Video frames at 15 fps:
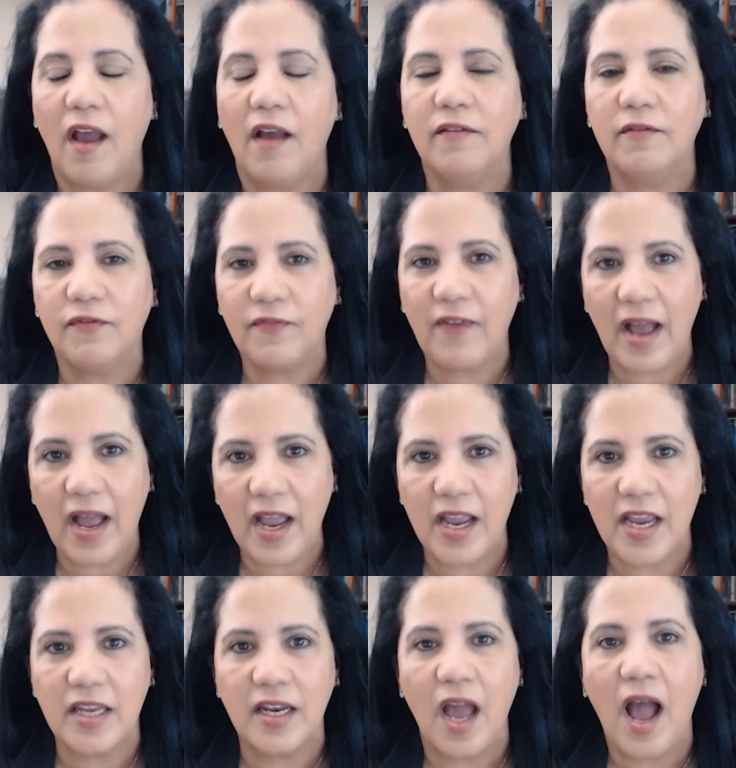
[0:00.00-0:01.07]
and
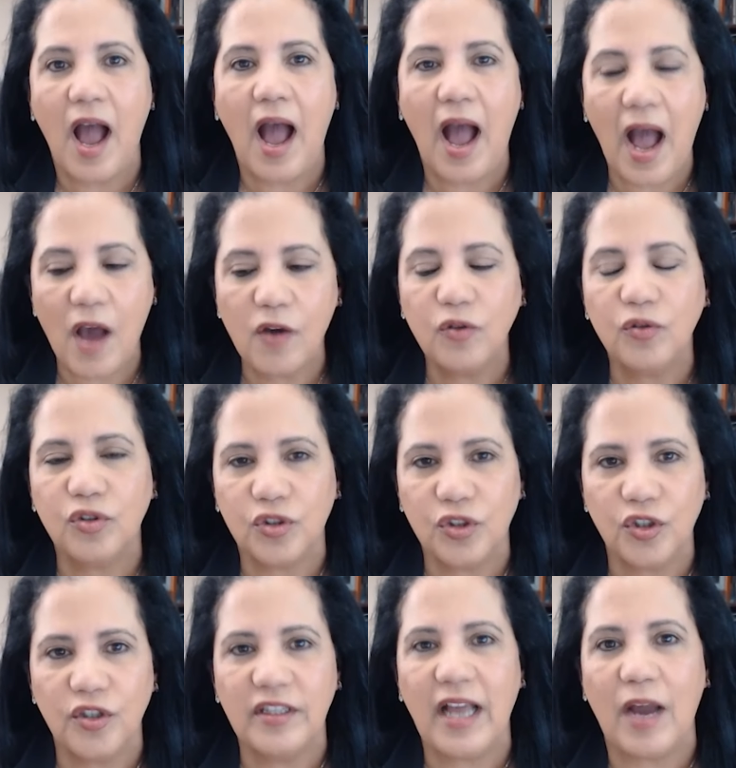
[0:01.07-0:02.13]
find how to
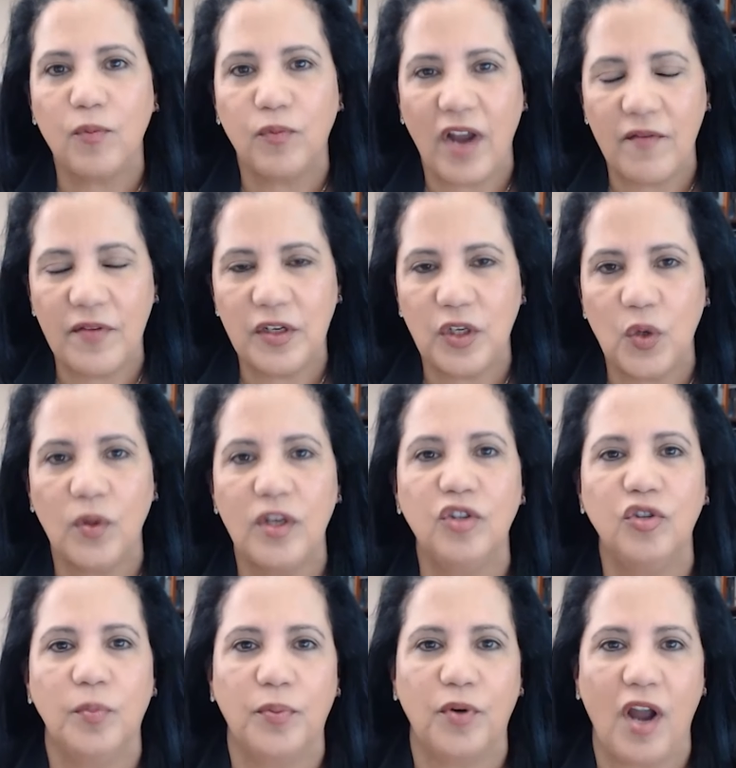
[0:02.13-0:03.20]
turn that revenue
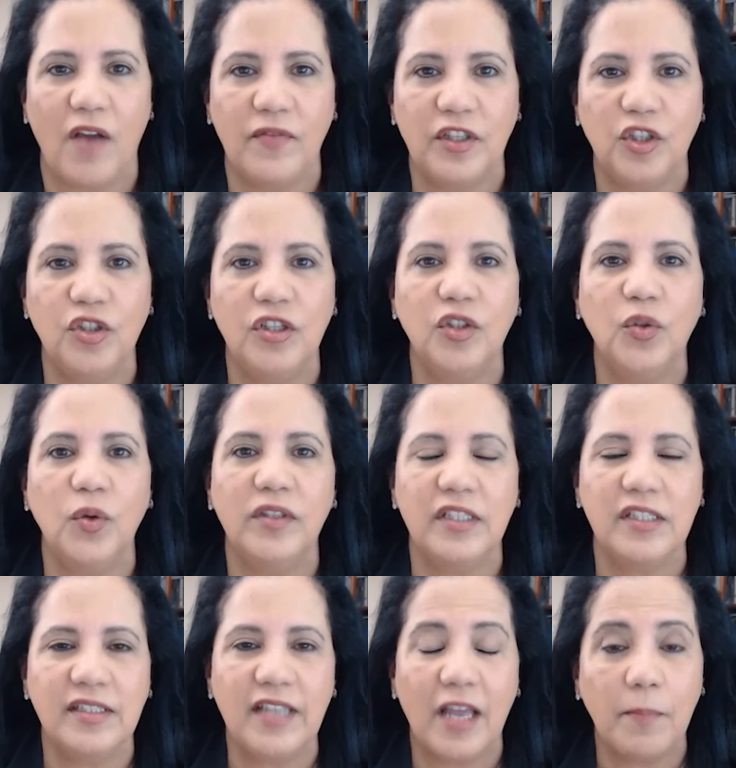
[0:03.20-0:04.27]
into profit you need to
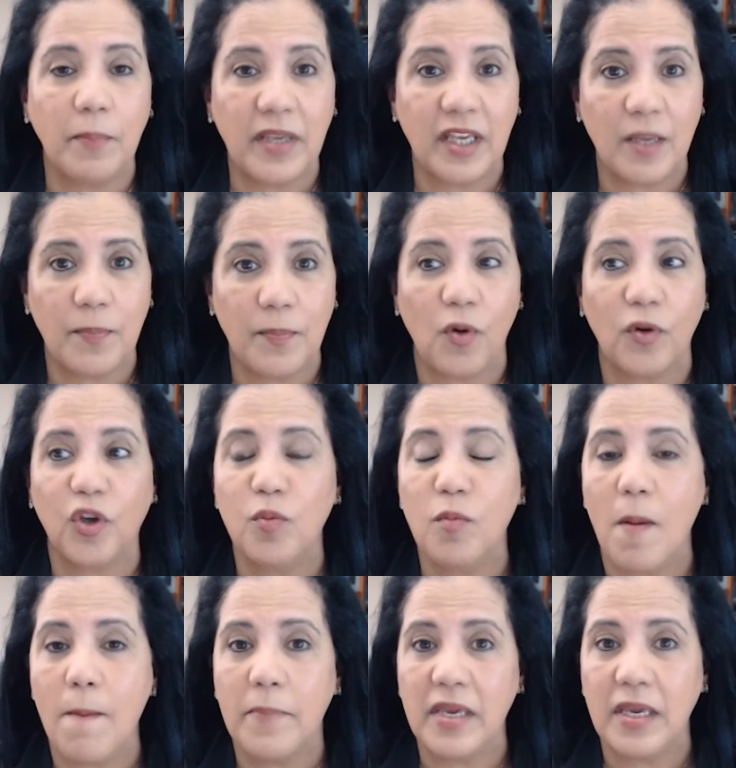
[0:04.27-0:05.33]
understand people
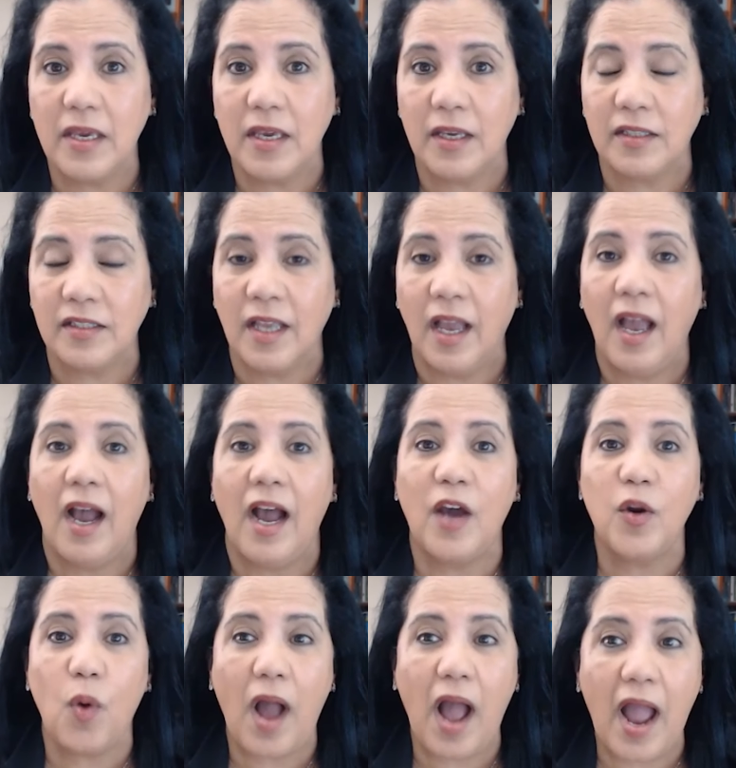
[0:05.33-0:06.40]
human beings
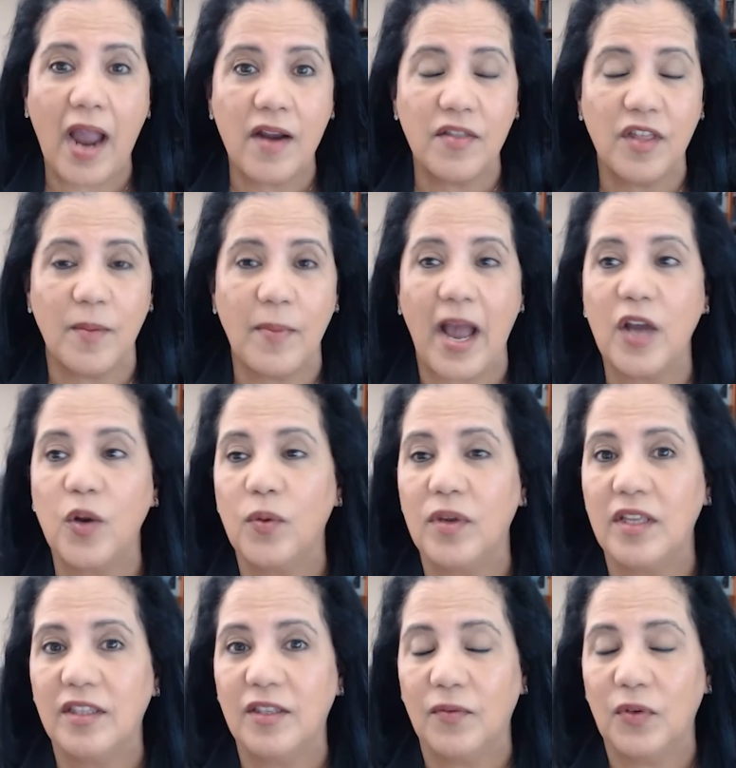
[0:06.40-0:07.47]
how to hire them how to
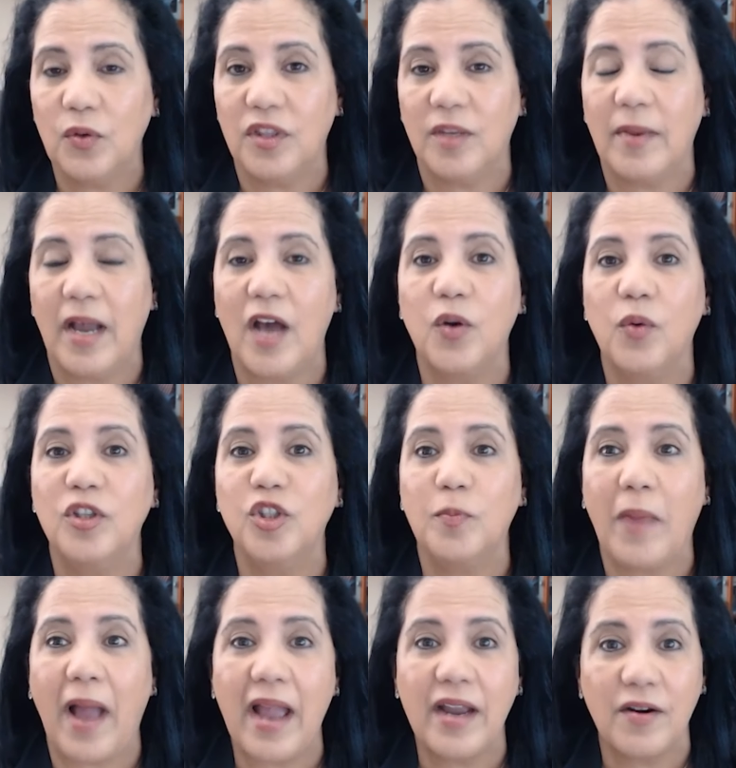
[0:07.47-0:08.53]
interview them how to
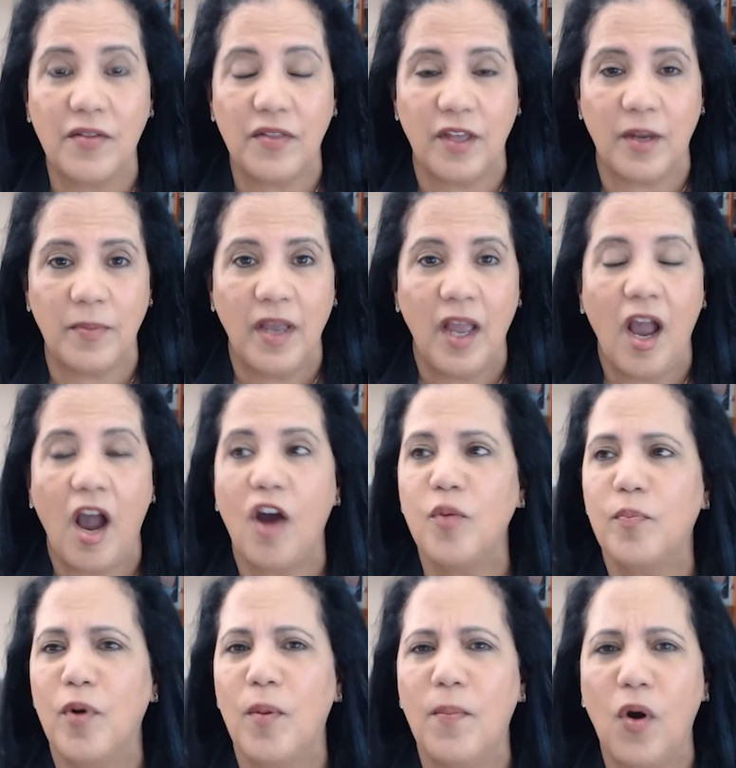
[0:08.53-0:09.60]
inspire them how
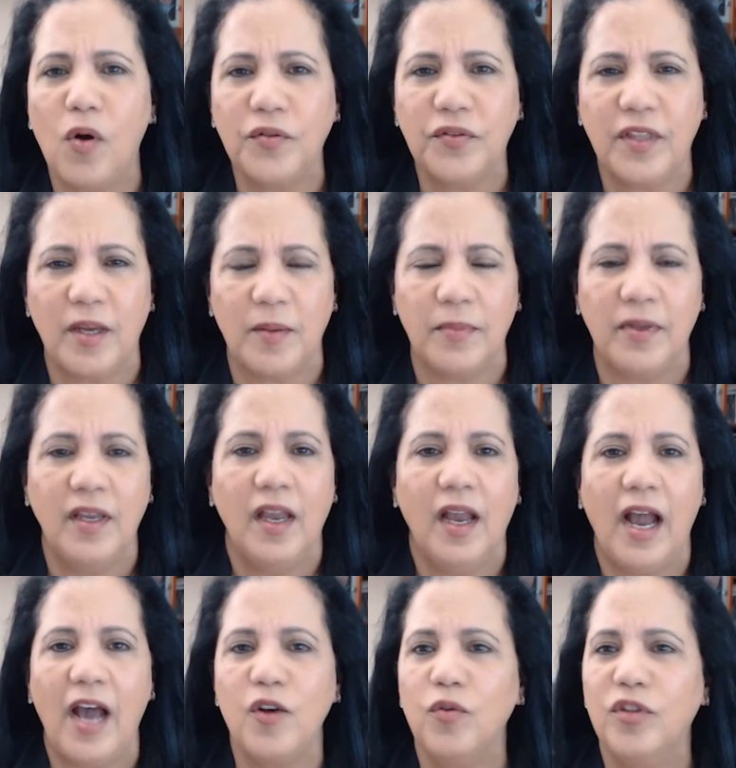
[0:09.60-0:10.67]
to promote them
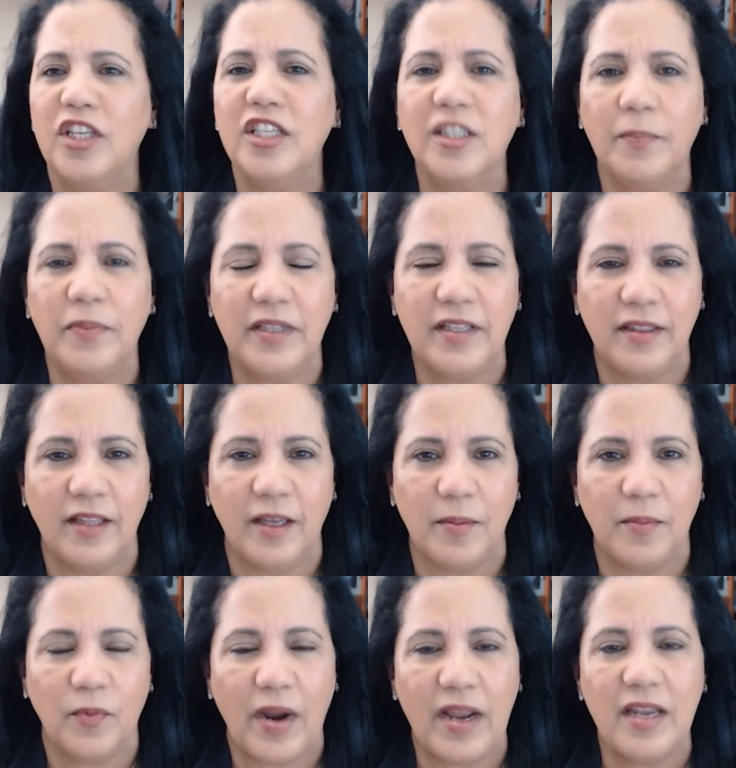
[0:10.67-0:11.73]
how to discipline
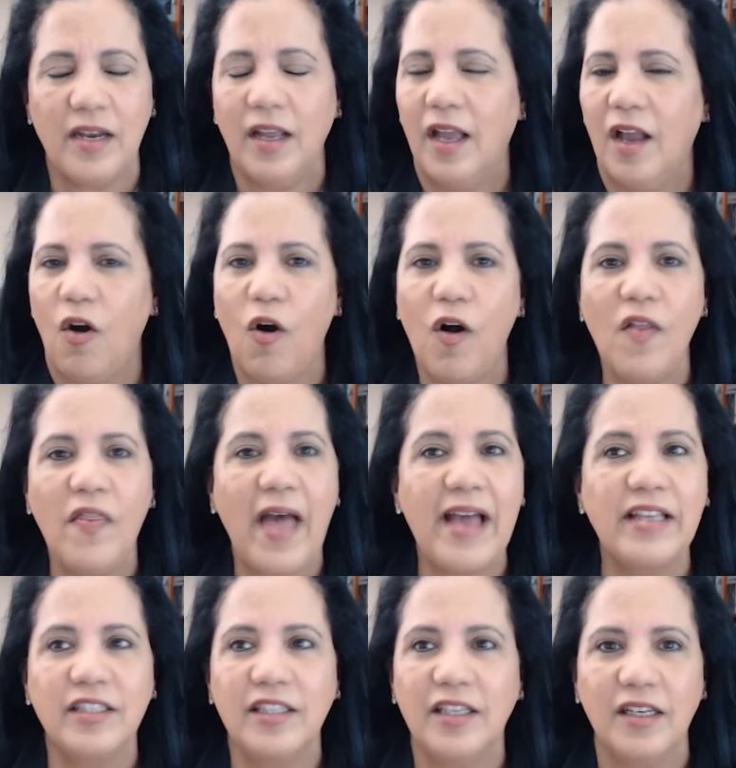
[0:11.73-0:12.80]
them right all
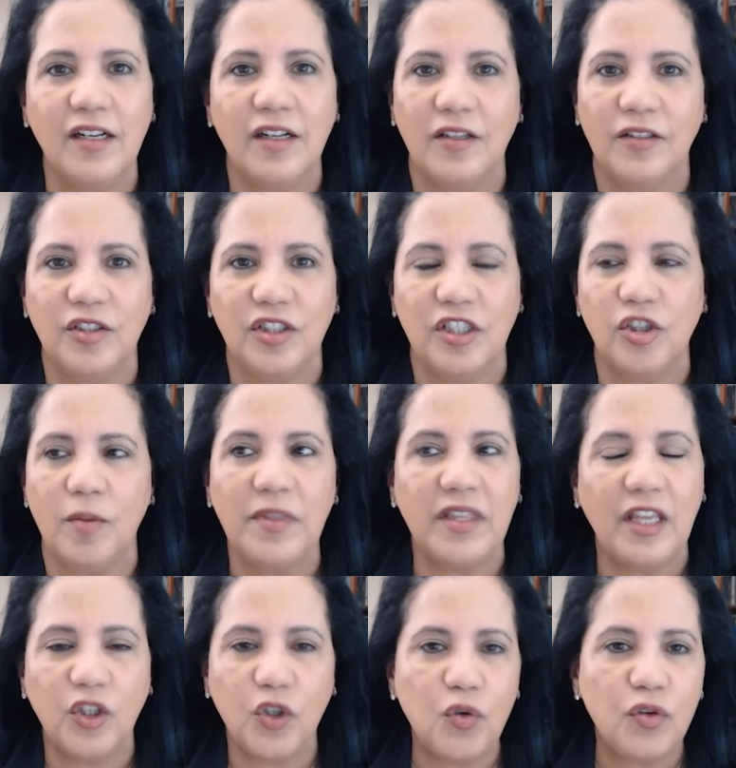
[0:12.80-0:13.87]
that skills is something
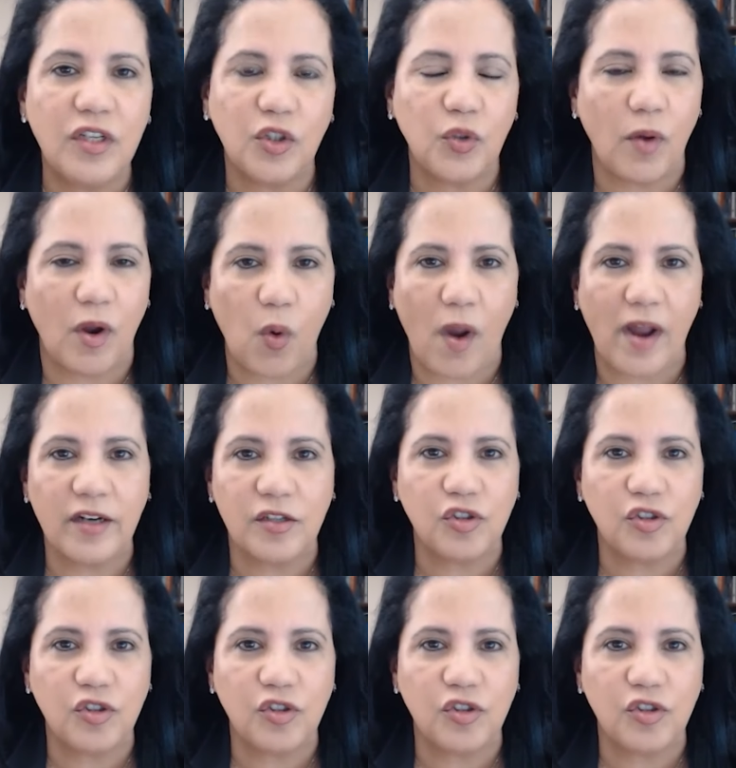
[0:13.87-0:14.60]
that you need to acquire